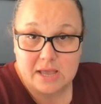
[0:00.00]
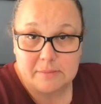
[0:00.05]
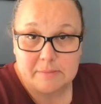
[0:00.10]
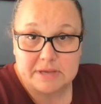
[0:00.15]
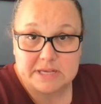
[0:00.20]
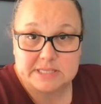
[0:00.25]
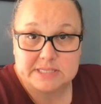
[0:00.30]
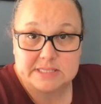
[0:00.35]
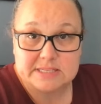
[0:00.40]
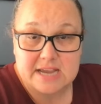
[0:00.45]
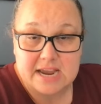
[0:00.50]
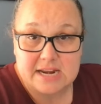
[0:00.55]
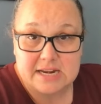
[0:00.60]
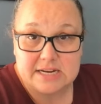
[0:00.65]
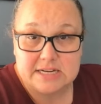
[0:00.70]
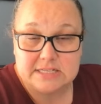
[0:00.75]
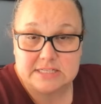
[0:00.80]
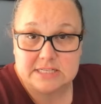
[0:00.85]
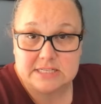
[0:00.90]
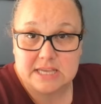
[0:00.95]
I'm
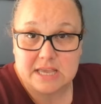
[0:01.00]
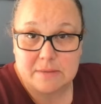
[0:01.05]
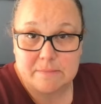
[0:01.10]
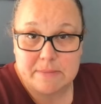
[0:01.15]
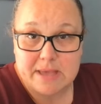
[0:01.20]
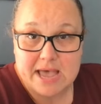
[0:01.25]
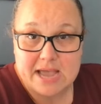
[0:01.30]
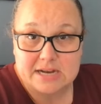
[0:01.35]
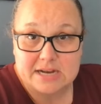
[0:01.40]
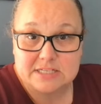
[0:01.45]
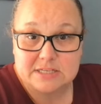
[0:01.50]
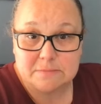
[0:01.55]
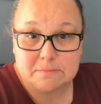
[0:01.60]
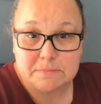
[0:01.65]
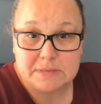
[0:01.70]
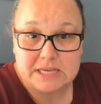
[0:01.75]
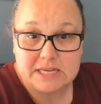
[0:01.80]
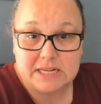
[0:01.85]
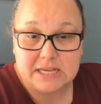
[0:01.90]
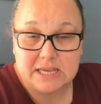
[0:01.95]
excited to get back to
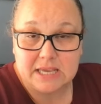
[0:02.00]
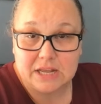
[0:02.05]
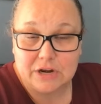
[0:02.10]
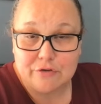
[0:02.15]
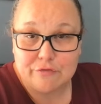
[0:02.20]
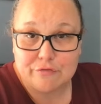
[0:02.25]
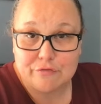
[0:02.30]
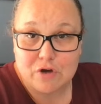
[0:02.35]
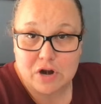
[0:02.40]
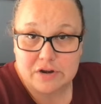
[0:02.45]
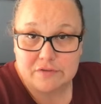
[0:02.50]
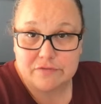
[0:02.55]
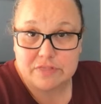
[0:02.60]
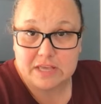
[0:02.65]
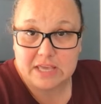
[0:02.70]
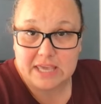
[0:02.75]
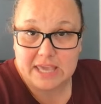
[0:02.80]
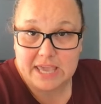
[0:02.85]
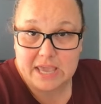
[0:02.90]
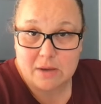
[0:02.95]
beading in front of
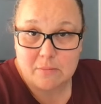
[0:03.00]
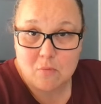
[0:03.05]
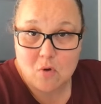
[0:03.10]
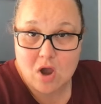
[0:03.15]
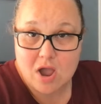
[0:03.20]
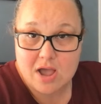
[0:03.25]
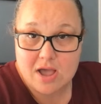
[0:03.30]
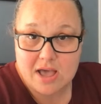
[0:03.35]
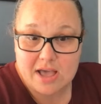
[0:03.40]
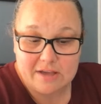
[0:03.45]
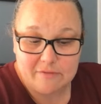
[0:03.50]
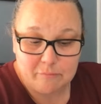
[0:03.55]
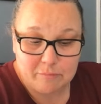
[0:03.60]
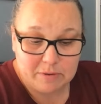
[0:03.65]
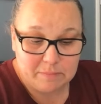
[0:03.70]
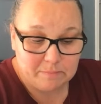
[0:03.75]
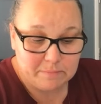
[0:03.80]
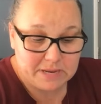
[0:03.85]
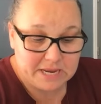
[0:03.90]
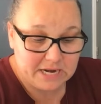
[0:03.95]
the camera. I've
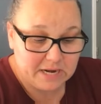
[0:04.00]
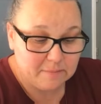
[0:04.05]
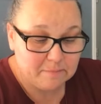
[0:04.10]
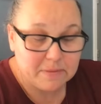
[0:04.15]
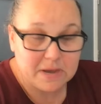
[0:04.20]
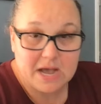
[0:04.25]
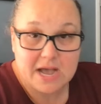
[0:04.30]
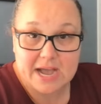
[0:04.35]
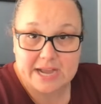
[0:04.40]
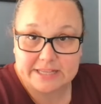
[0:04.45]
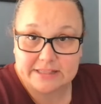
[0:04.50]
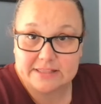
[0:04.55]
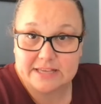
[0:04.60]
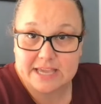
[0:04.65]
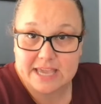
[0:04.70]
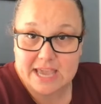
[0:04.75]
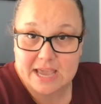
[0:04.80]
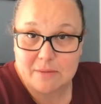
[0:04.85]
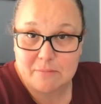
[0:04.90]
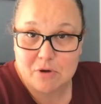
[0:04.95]
been beading behind the
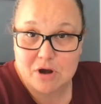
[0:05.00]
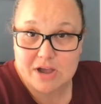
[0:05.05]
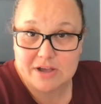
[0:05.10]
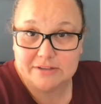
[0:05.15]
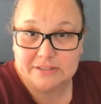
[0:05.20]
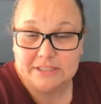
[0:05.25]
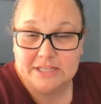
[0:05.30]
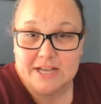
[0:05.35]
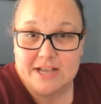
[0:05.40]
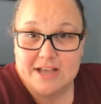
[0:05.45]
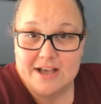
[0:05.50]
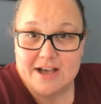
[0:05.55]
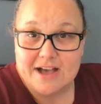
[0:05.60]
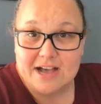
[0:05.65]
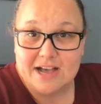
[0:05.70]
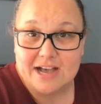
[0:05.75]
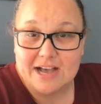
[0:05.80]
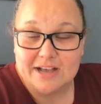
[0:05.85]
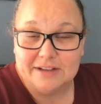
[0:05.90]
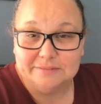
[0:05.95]
camera
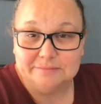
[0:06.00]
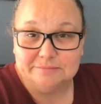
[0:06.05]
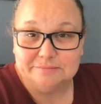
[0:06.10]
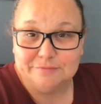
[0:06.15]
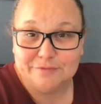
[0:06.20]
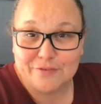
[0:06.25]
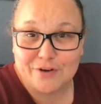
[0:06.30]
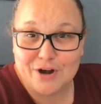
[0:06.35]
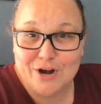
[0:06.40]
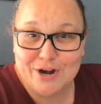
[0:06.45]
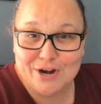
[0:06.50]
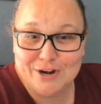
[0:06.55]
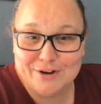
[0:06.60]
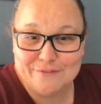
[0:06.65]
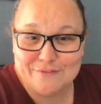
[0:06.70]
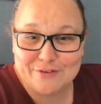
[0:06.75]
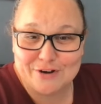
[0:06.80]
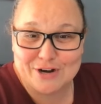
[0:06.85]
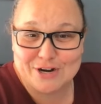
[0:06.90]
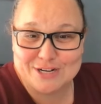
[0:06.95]
um, for
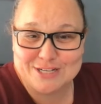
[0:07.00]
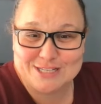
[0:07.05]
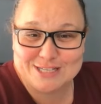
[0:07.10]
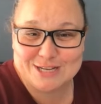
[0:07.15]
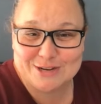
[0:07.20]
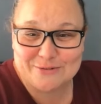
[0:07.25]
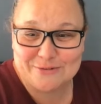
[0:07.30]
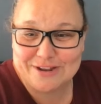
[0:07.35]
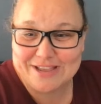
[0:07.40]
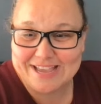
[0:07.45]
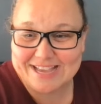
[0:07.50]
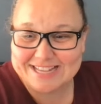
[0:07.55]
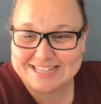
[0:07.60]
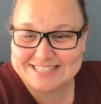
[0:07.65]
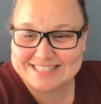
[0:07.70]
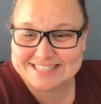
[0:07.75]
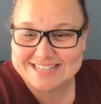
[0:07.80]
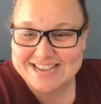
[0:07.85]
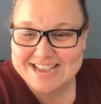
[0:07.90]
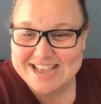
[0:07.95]
for two
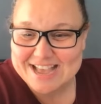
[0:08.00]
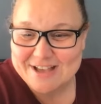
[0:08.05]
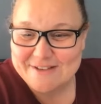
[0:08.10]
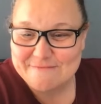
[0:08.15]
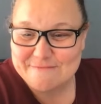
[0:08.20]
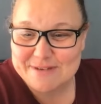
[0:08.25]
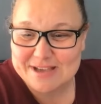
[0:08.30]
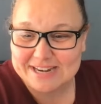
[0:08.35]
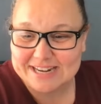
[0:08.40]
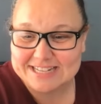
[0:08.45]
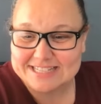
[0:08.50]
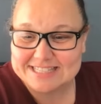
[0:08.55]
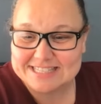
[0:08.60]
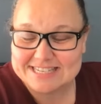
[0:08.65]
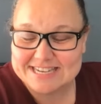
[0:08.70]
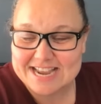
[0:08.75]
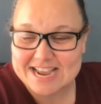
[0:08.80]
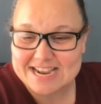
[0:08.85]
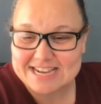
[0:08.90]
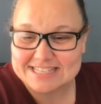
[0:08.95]
weeks, but
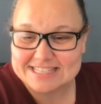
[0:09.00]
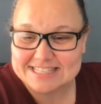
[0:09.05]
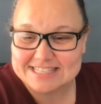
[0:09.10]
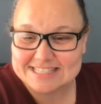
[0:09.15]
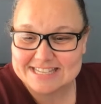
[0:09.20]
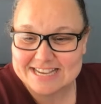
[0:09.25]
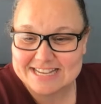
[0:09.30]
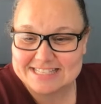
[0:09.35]
it's nice.